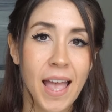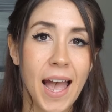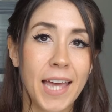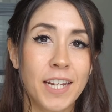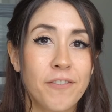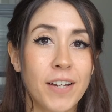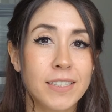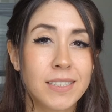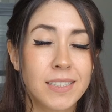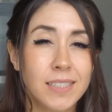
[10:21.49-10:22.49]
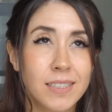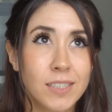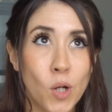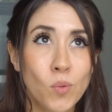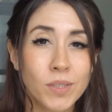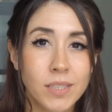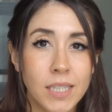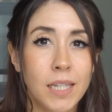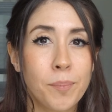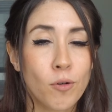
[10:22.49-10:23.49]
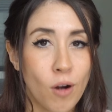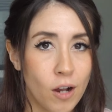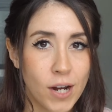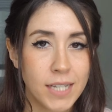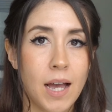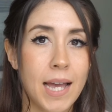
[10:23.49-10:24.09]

And if I don't see progress,